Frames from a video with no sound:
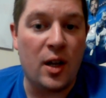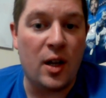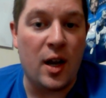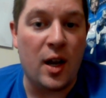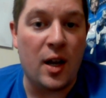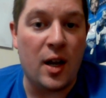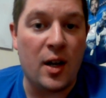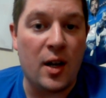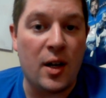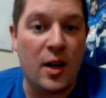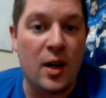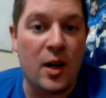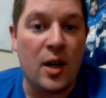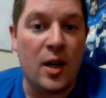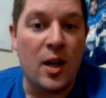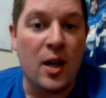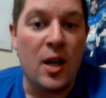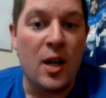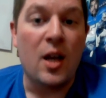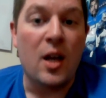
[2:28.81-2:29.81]
And the
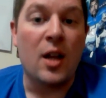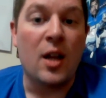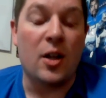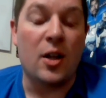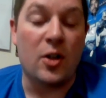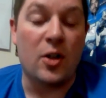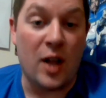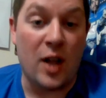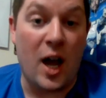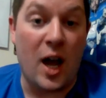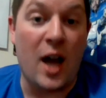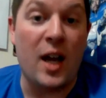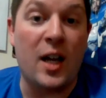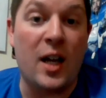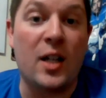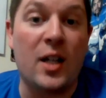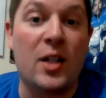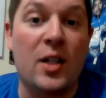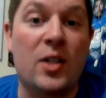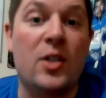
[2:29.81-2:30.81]

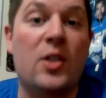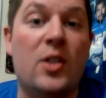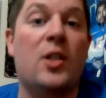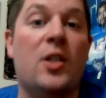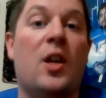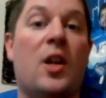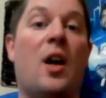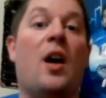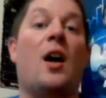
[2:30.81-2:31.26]
Lions